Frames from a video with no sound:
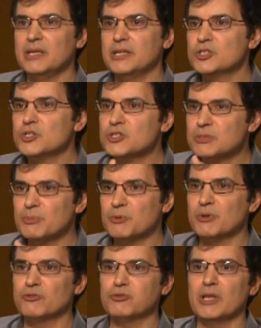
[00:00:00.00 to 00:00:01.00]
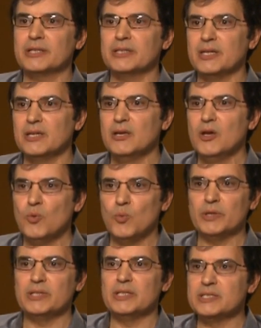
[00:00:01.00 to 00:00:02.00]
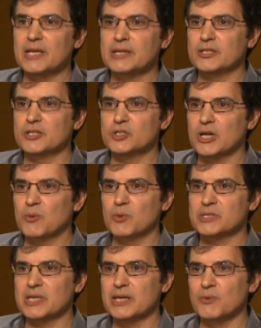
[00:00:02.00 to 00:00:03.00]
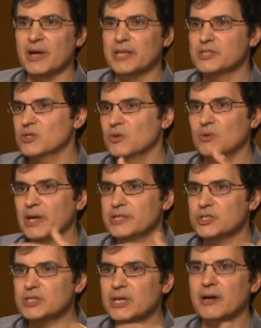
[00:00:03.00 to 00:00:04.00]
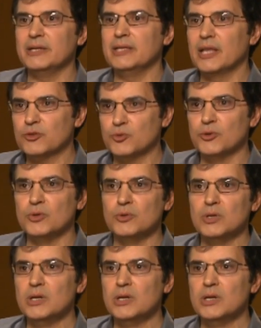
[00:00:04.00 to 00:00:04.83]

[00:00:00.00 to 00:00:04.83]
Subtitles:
It should just be reflecting what the intent of the shot was anyway. And so I just carried that through,